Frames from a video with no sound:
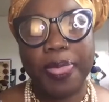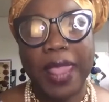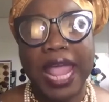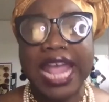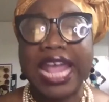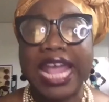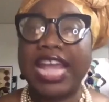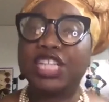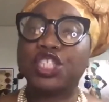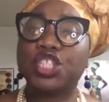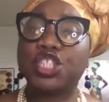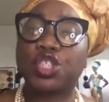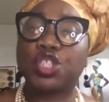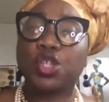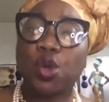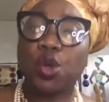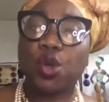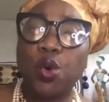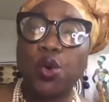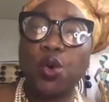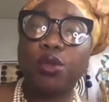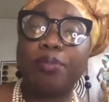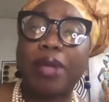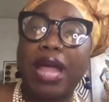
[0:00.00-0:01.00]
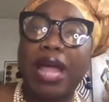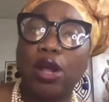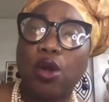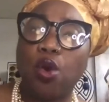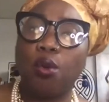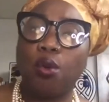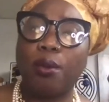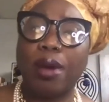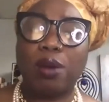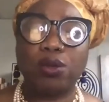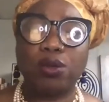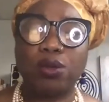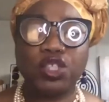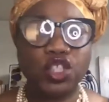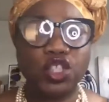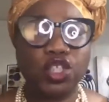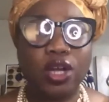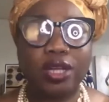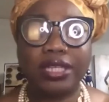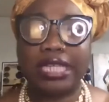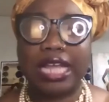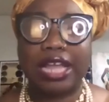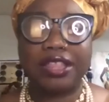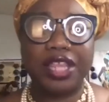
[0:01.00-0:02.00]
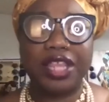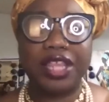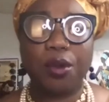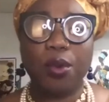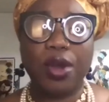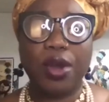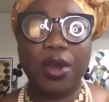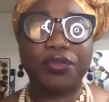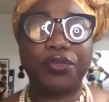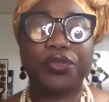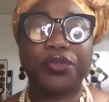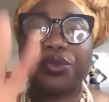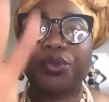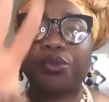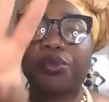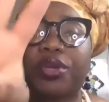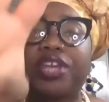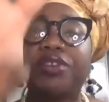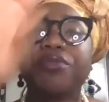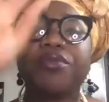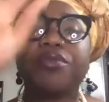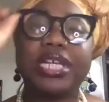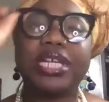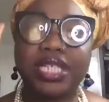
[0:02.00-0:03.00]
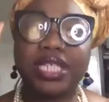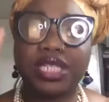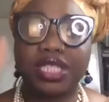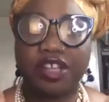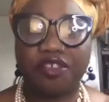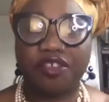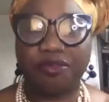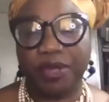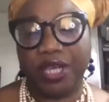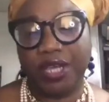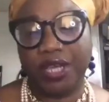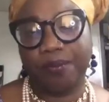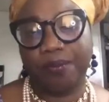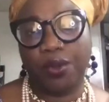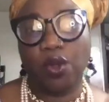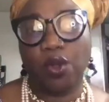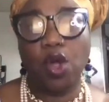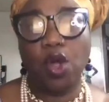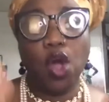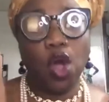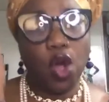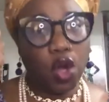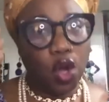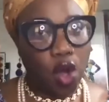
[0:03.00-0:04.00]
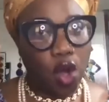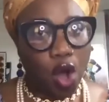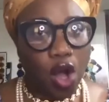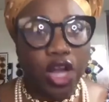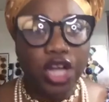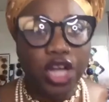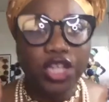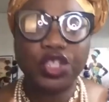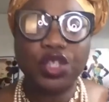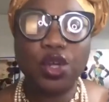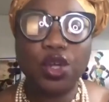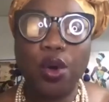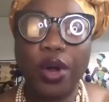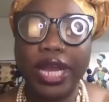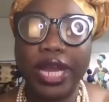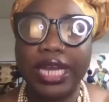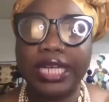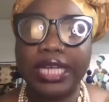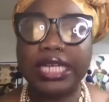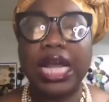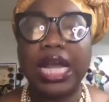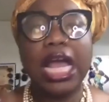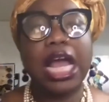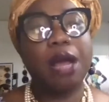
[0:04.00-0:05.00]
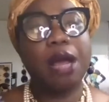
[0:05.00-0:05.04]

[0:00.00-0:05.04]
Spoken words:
In school back home, I was taught that there were 3 races of people: Caucasoid,